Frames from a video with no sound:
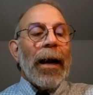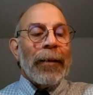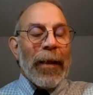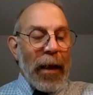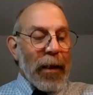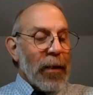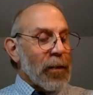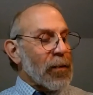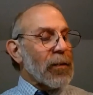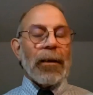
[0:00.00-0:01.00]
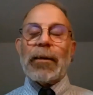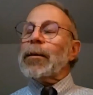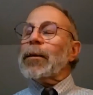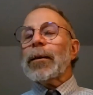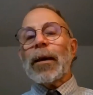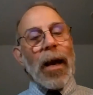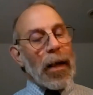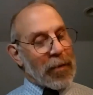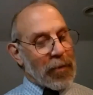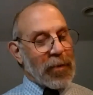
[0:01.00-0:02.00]
and that is,
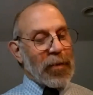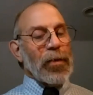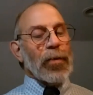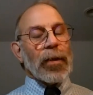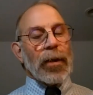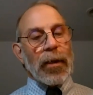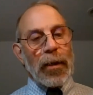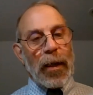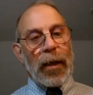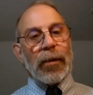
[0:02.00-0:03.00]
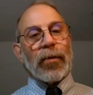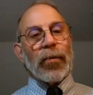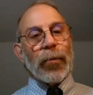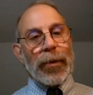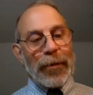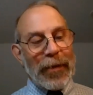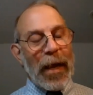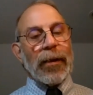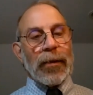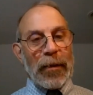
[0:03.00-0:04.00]
yes, you can get to a
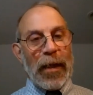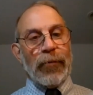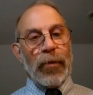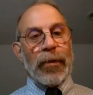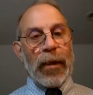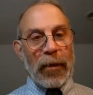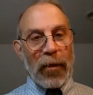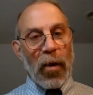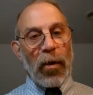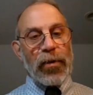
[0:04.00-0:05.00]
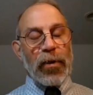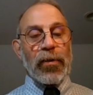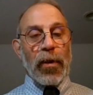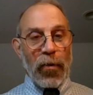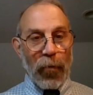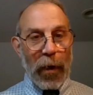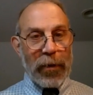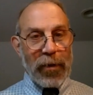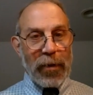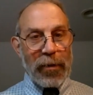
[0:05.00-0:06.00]
debt level that causes a
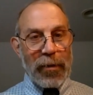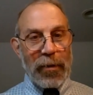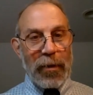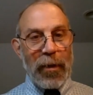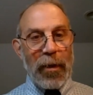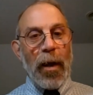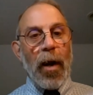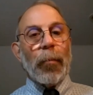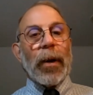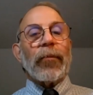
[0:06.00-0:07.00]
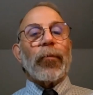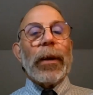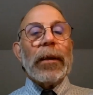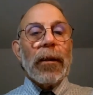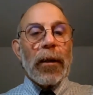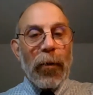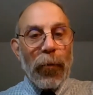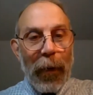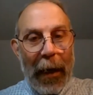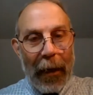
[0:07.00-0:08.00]
crisis. But if we look
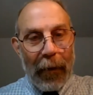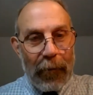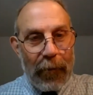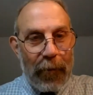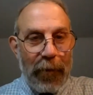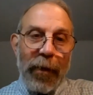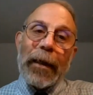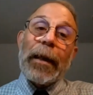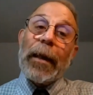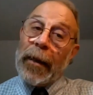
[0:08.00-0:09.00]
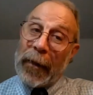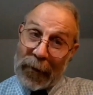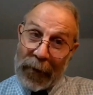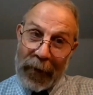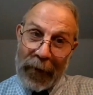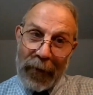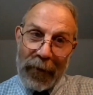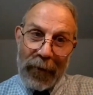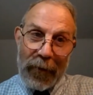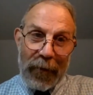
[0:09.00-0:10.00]
around, look at Italy,
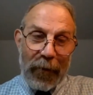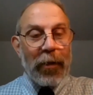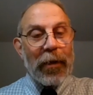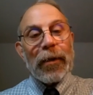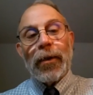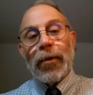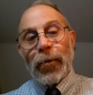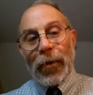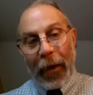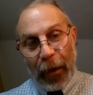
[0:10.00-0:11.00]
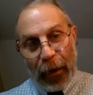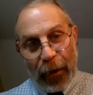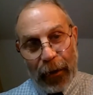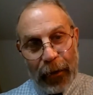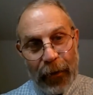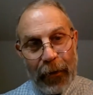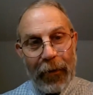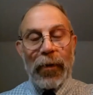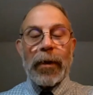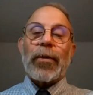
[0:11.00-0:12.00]
look at the UK,
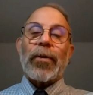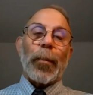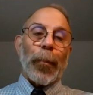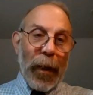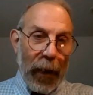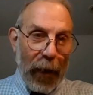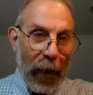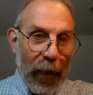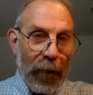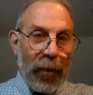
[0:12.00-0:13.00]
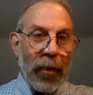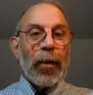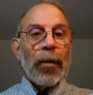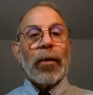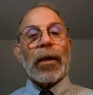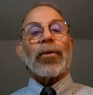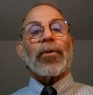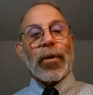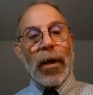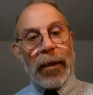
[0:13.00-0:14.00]
look at Japan, look at
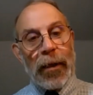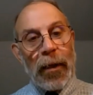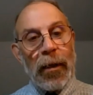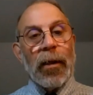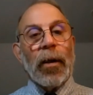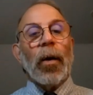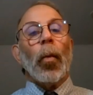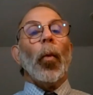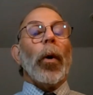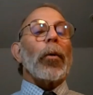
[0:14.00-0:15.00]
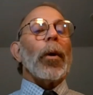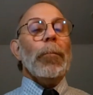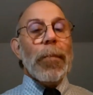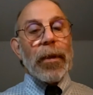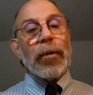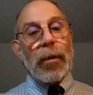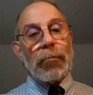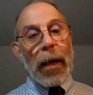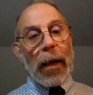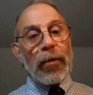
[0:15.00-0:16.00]
China, we're a
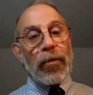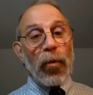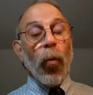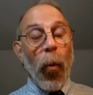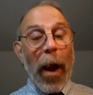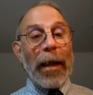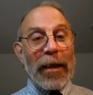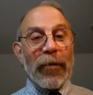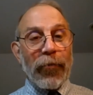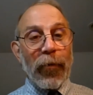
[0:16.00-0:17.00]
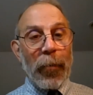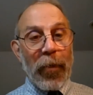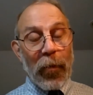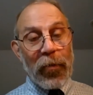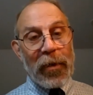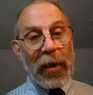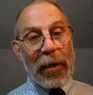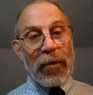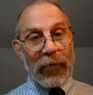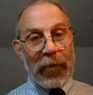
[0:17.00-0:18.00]
million miles away from those
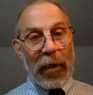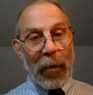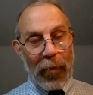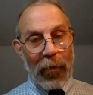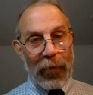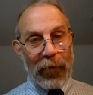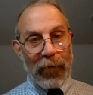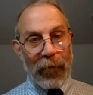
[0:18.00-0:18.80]
kinds of numbers.